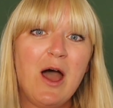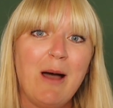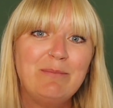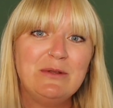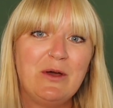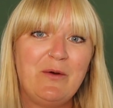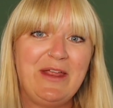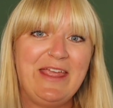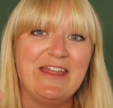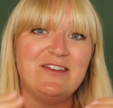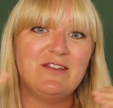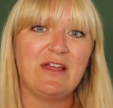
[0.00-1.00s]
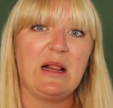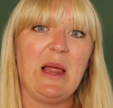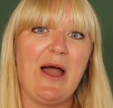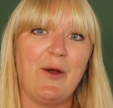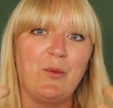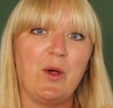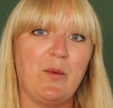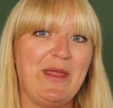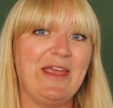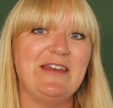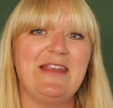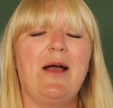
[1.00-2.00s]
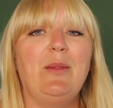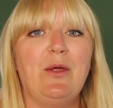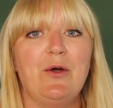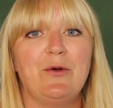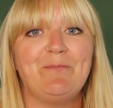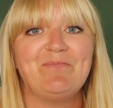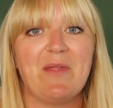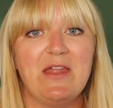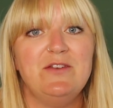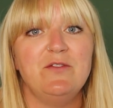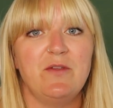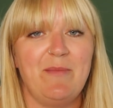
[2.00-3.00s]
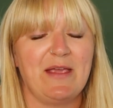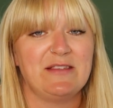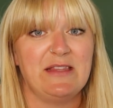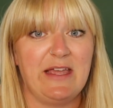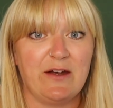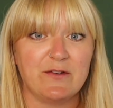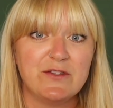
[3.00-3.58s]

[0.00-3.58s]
uploading it to the cloud where we can download and do the mix later.